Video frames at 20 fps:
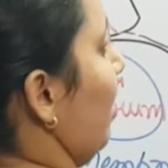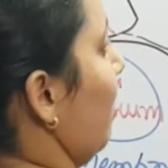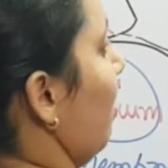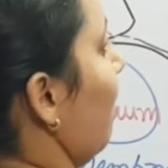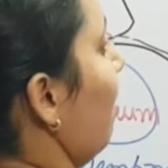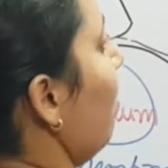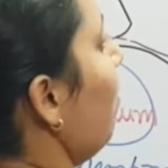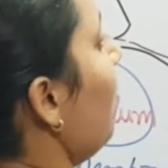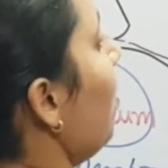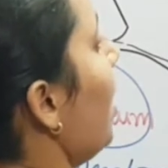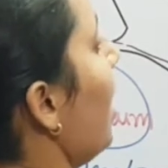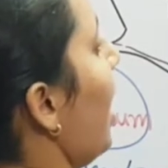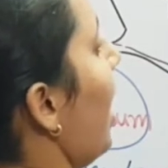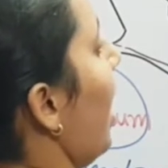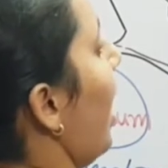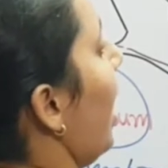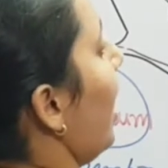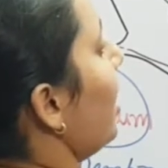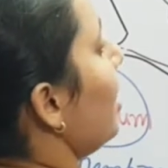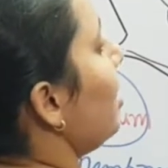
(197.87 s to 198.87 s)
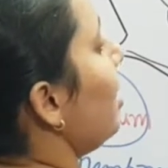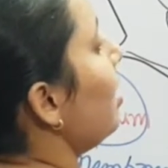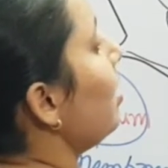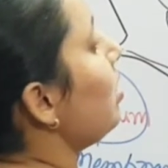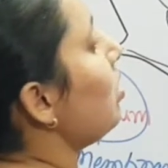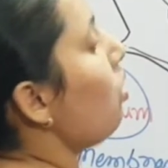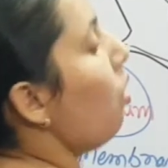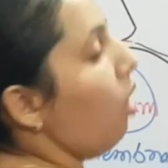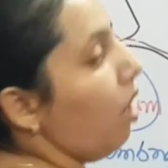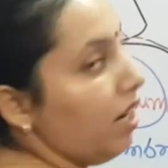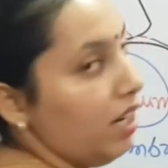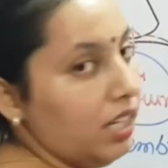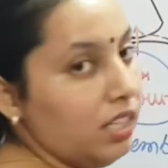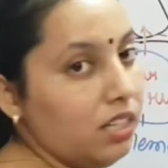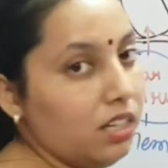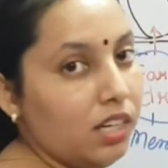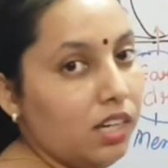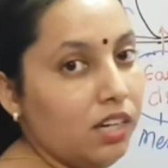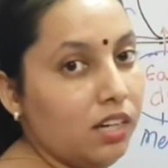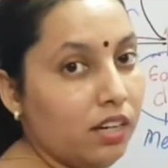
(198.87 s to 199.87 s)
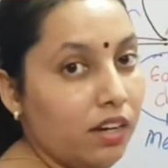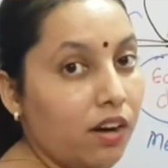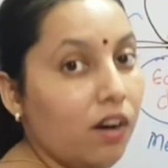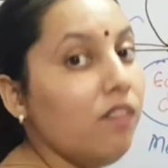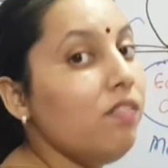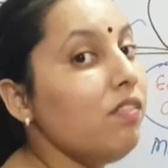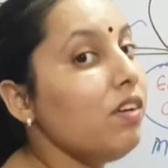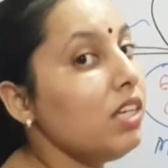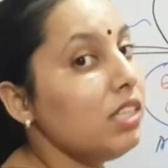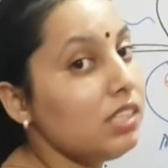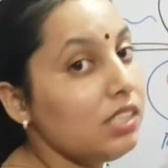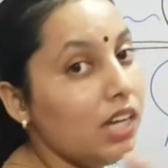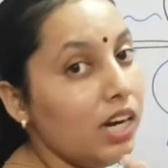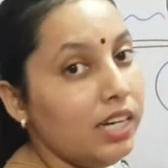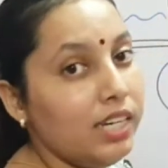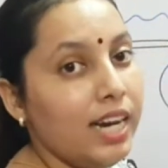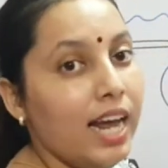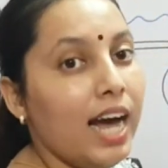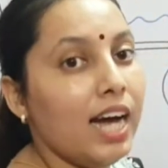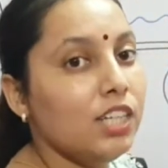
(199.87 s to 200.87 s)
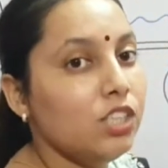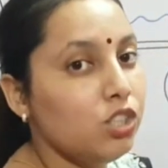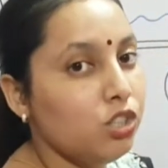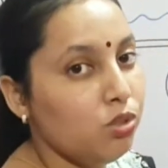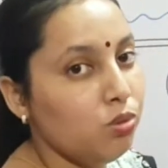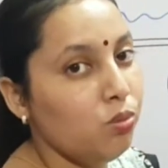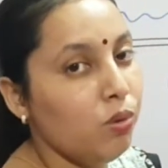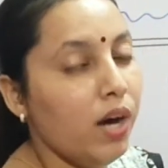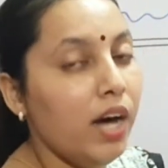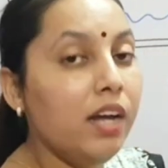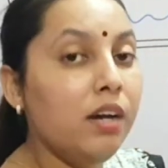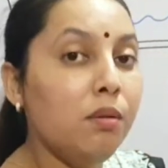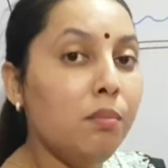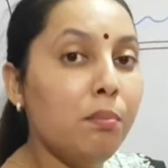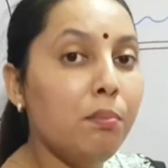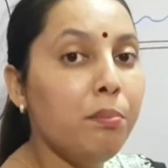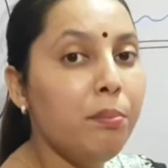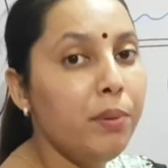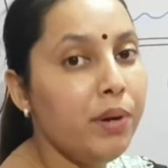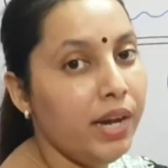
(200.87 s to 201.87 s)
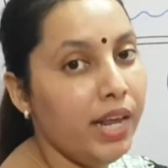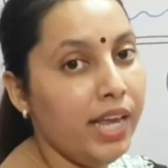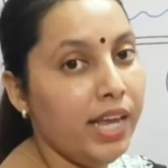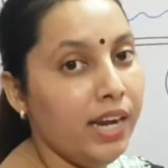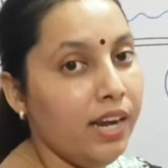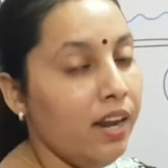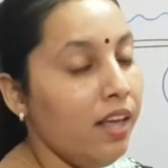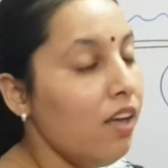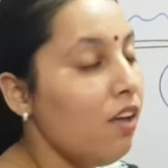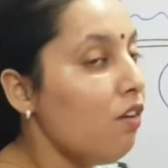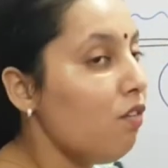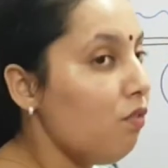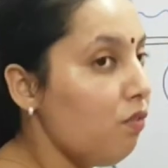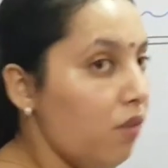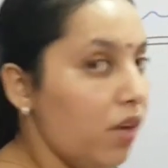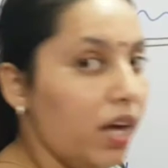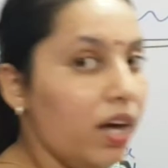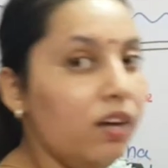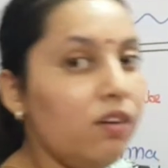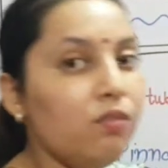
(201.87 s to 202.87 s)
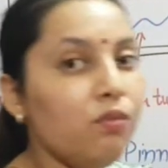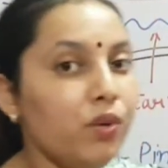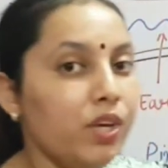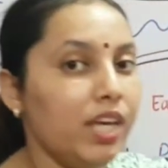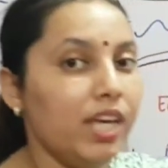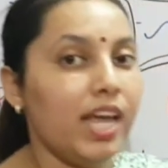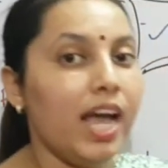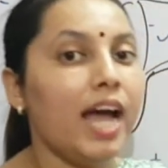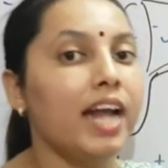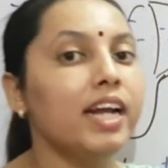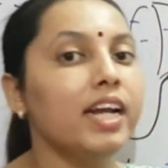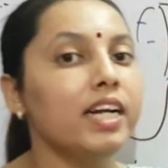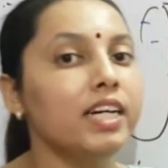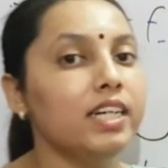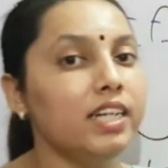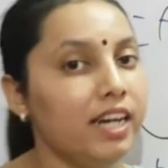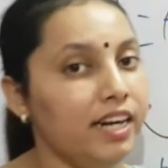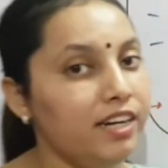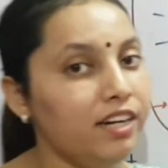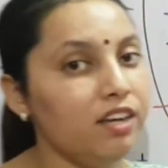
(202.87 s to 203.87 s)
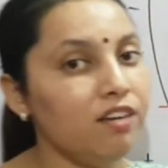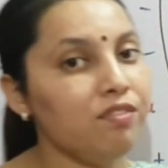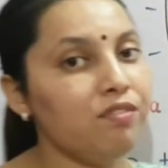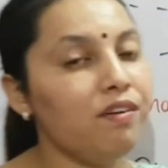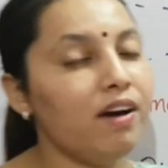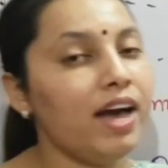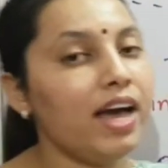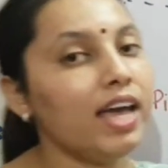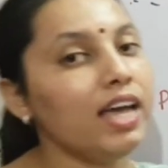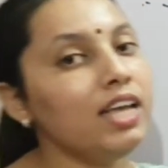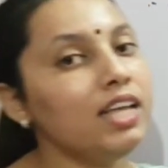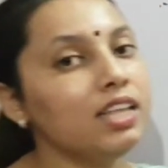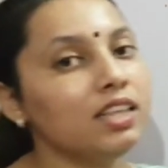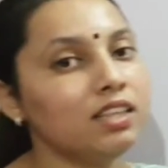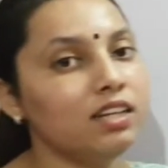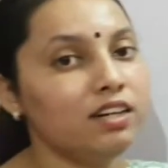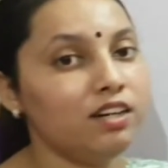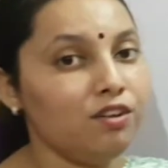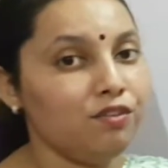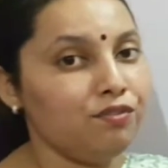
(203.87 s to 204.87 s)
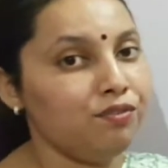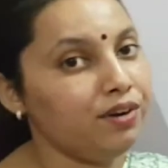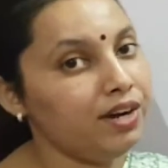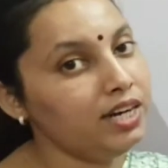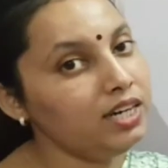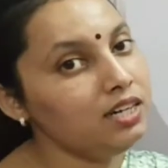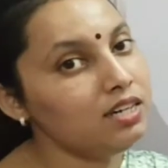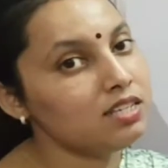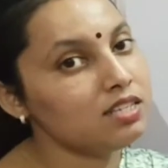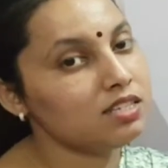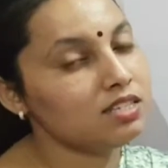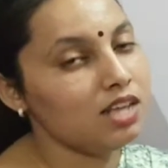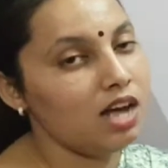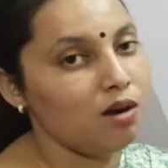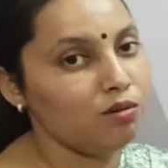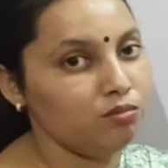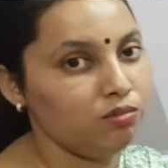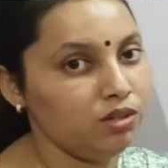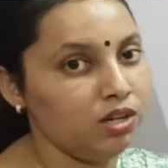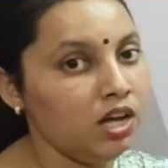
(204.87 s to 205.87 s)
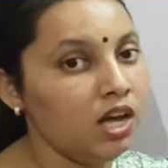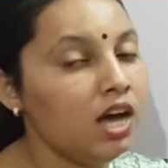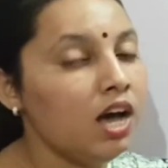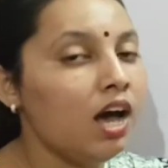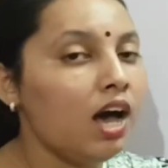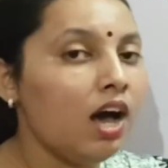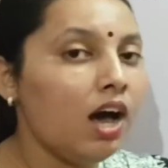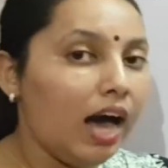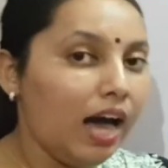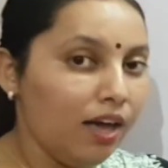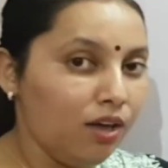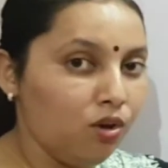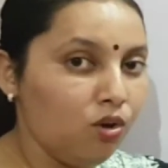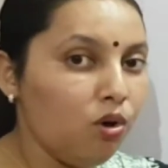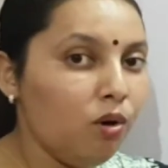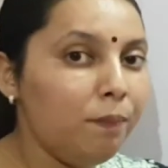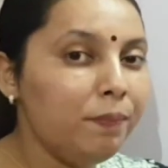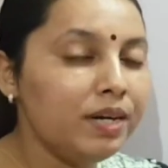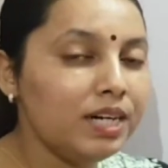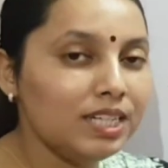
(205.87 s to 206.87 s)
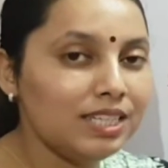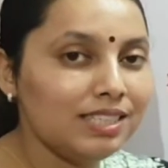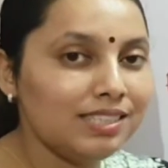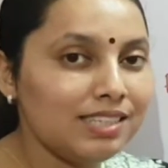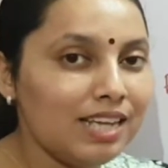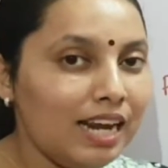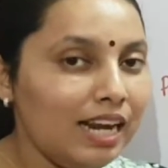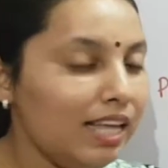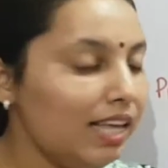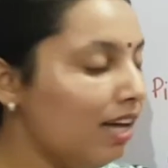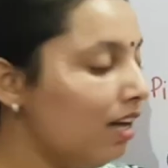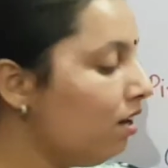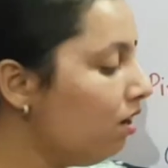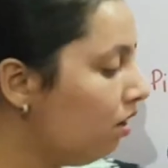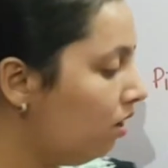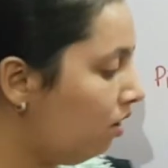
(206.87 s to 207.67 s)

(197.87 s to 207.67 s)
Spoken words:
nerve, and this auditory nerve is attached to our brain, where we can identify the different sound. I hope it is clear.